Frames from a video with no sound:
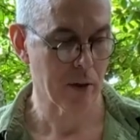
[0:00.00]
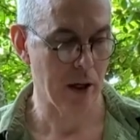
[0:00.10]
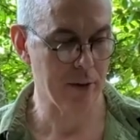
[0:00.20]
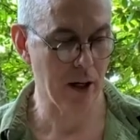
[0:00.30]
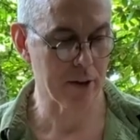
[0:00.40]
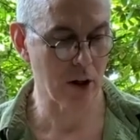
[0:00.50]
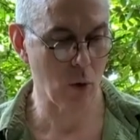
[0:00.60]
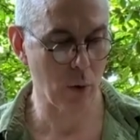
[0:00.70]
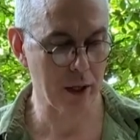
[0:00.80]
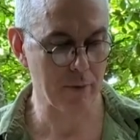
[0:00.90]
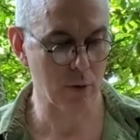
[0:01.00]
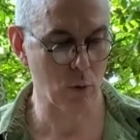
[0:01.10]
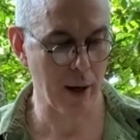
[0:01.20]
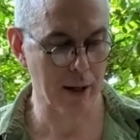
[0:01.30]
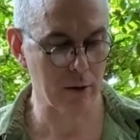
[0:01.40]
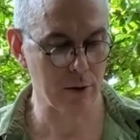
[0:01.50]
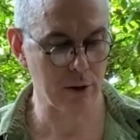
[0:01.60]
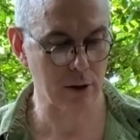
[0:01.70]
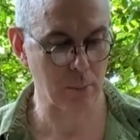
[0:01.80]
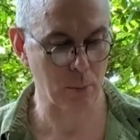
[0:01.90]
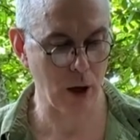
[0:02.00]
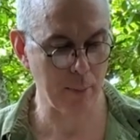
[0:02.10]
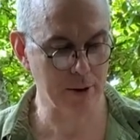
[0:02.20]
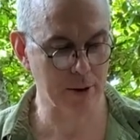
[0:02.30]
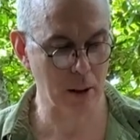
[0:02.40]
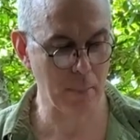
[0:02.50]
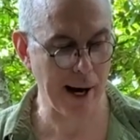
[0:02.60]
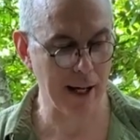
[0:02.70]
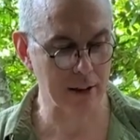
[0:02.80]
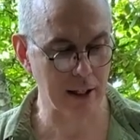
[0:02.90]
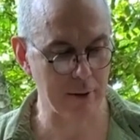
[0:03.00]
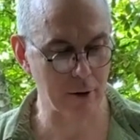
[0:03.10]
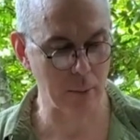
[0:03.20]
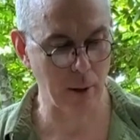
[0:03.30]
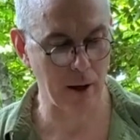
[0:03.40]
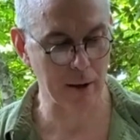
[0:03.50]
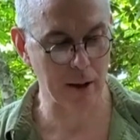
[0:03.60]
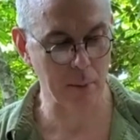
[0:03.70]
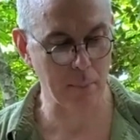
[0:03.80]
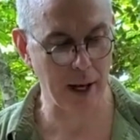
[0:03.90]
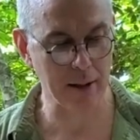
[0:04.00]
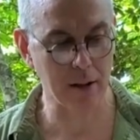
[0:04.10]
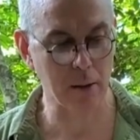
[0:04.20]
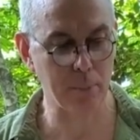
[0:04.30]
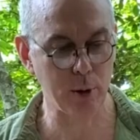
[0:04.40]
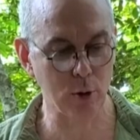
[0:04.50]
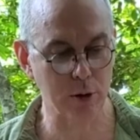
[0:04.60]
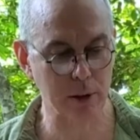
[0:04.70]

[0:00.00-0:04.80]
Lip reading: Ananda, whatever recluses and Brahmins in the past entered upon and abided in pure,